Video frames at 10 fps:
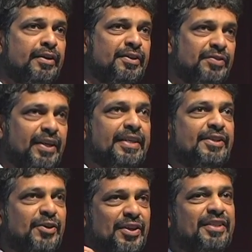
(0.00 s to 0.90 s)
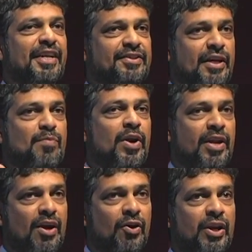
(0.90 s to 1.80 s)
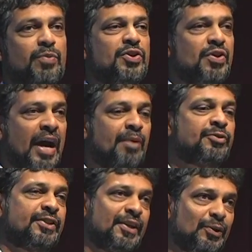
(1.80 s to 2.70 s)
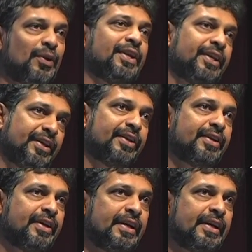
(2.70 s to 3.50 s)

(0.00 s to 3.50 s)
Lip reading: to say that you're going to touch that money only when you absolutely need it.